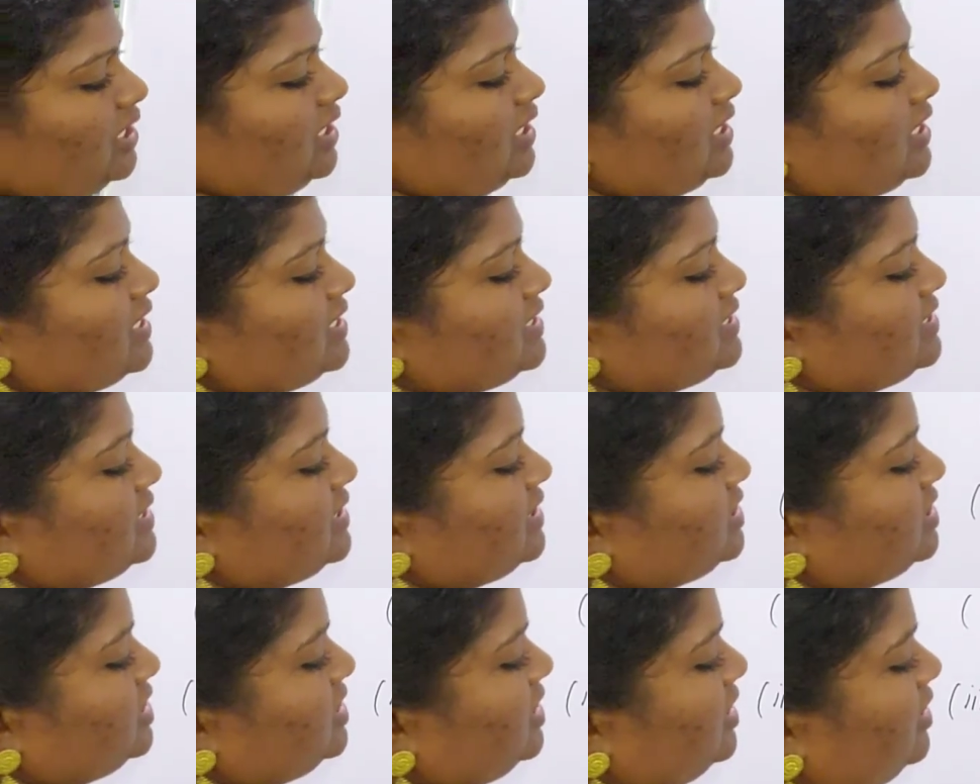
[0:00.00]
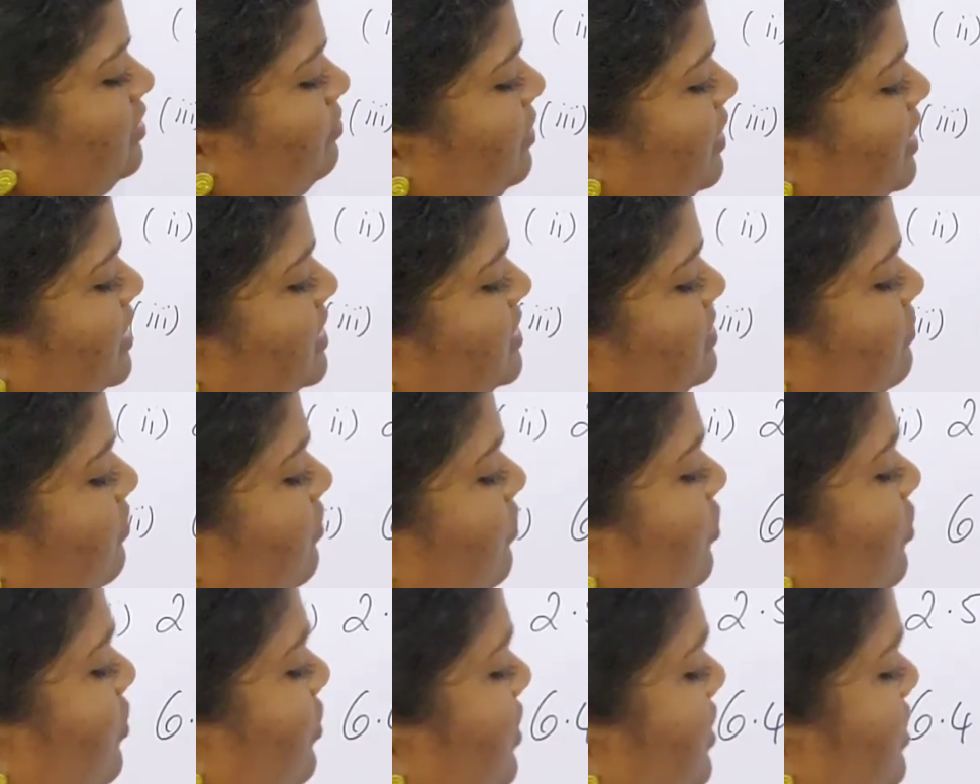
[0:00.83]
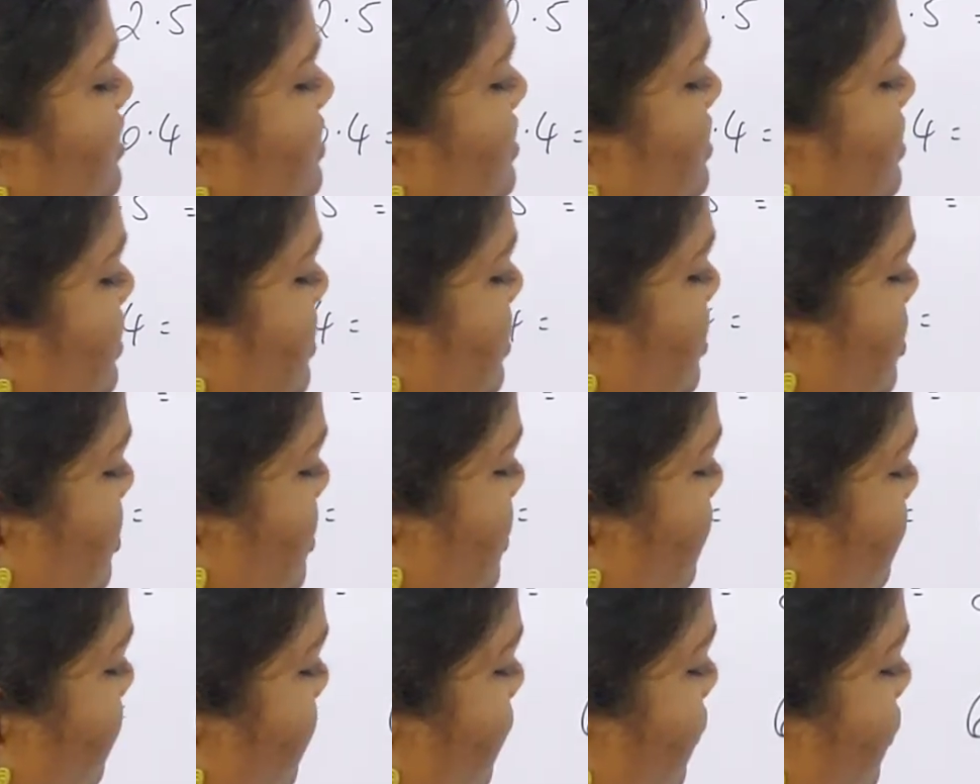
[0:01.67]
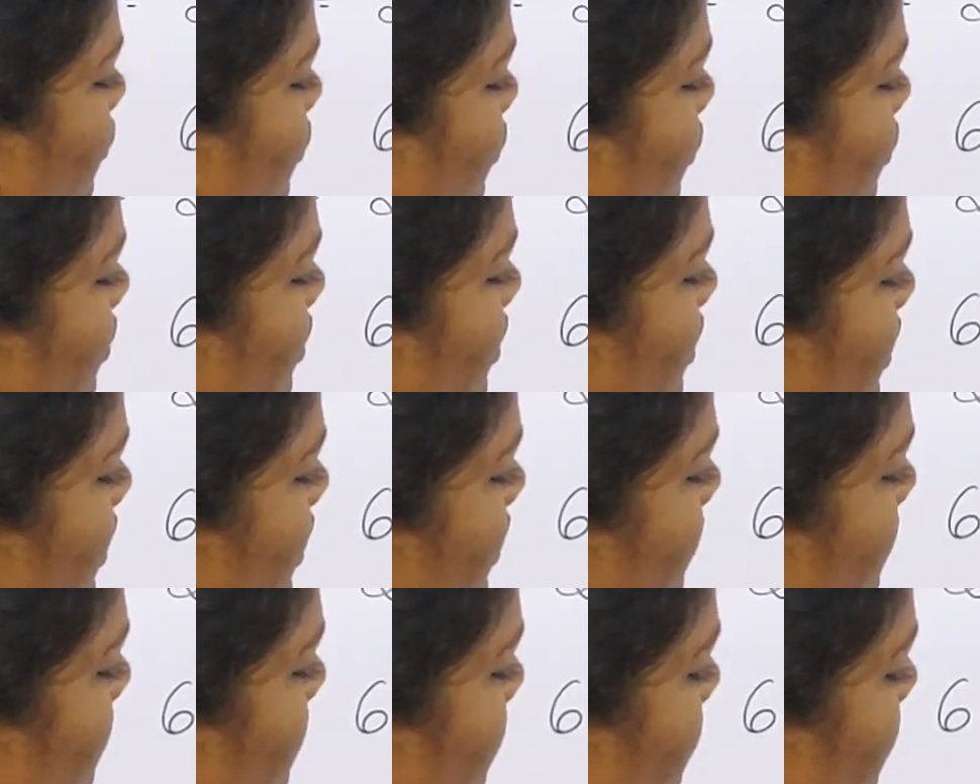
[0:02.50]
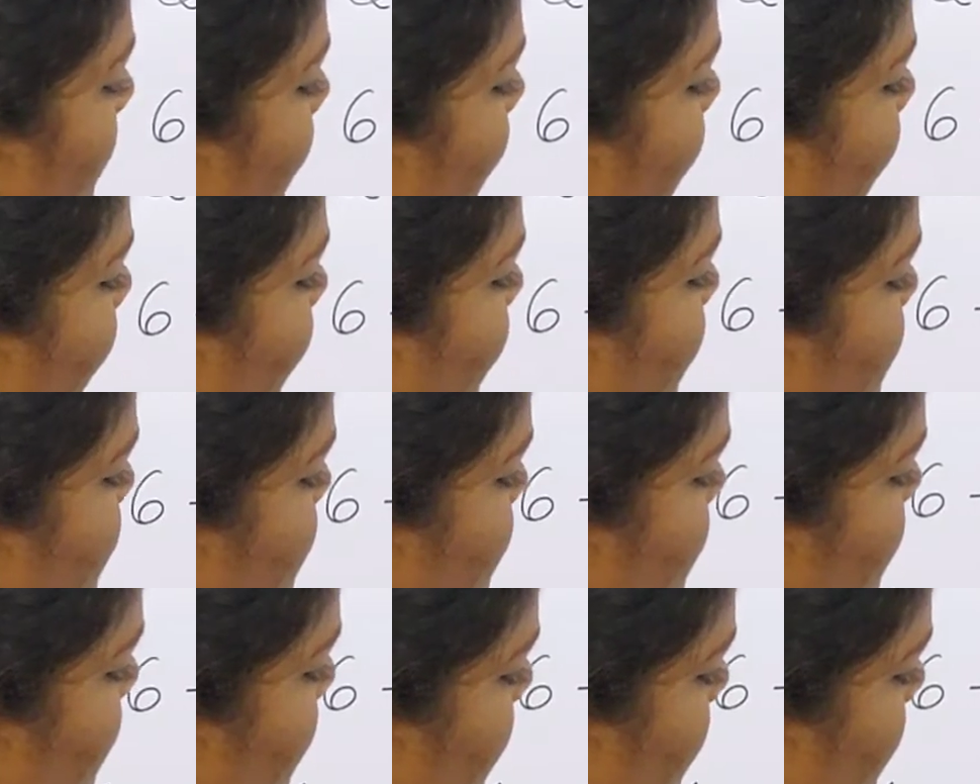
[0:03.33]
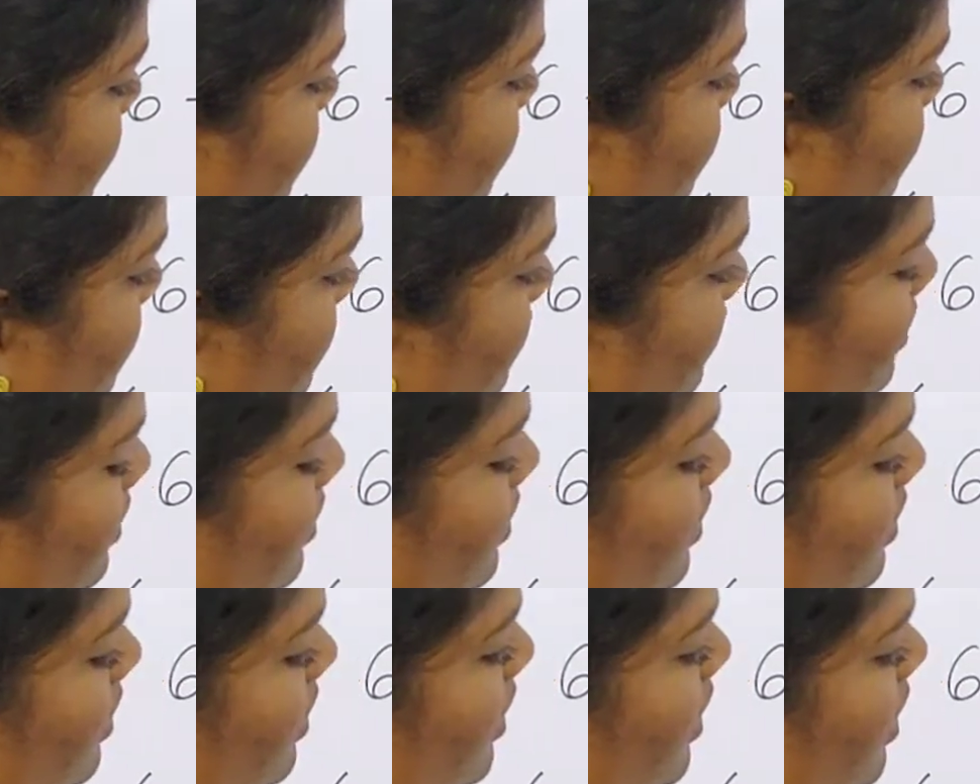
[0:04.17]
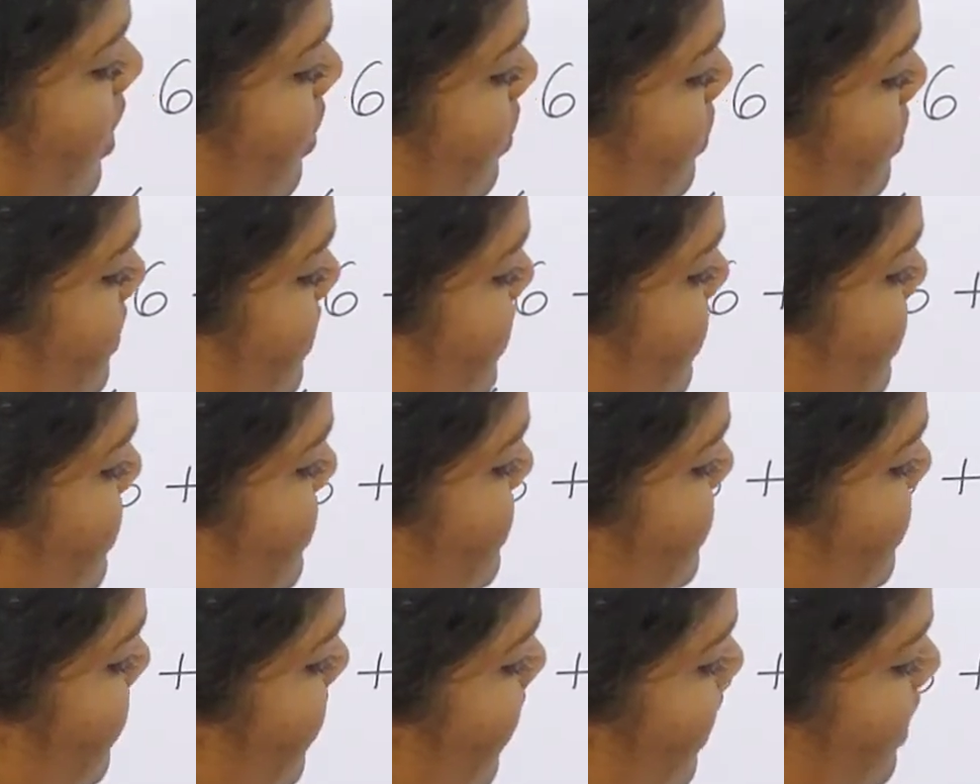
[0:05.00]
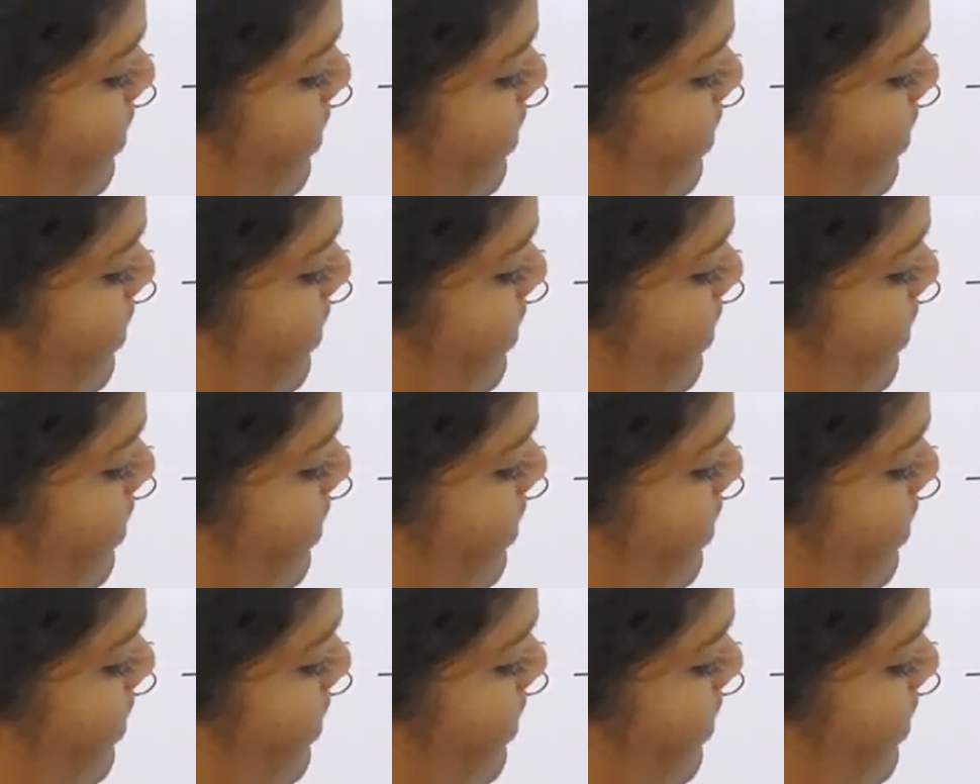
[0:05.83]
60 plus 4 is 64 by 10. Now this can be